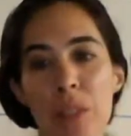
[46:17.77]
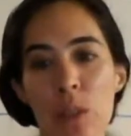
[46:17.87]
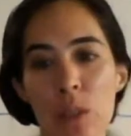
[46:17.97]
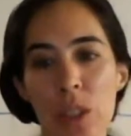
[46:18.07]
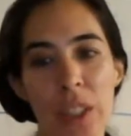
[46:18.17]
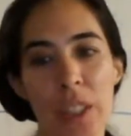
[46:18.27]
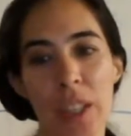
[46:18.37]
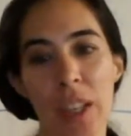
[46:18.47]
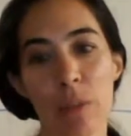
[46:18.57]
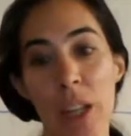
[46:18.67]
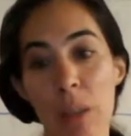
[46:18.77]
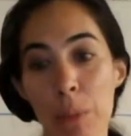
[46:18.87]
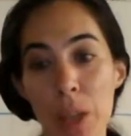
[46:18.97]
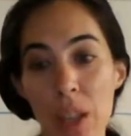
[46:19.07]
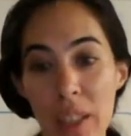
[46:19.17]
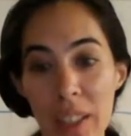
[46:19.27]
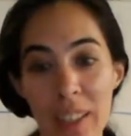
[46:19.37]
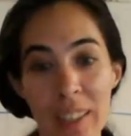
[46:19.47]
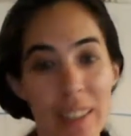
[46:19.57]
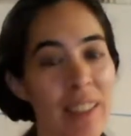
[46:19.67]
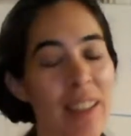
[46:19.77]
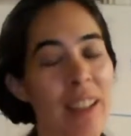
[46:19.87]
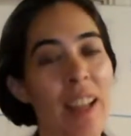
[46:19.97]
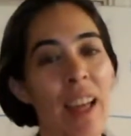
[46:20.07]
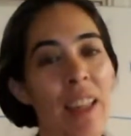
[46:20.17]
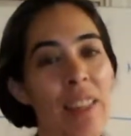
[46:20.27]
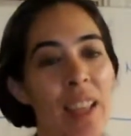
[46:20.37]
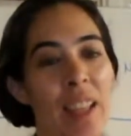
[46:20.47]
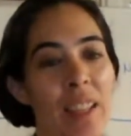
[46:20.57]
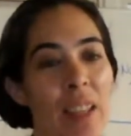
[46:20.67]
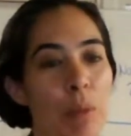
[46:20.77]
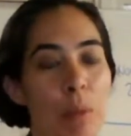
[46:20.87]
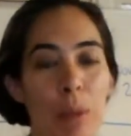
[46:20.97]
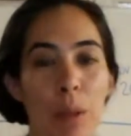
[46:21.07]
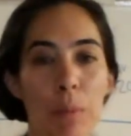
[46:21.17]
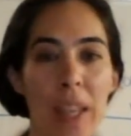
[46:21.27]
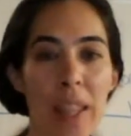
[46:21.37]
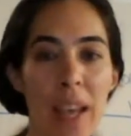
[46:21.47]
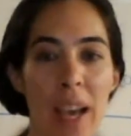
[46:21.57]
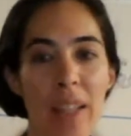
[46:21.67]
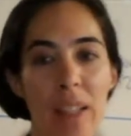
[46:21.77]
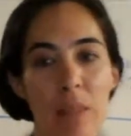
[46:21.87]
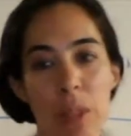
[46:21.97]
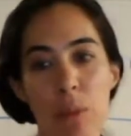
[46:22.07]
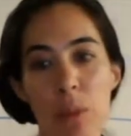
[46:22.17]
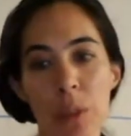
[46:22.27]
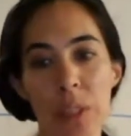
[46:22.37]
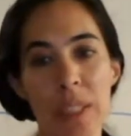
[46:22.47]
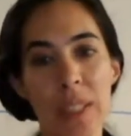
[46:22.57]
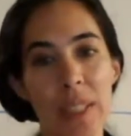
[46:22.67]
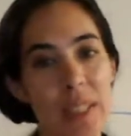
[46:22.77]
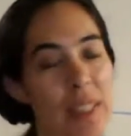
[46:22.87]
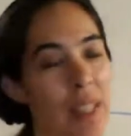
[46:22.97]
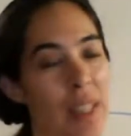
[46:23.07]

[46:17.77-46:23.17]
You could write a book and then get people to buy that and make royalties.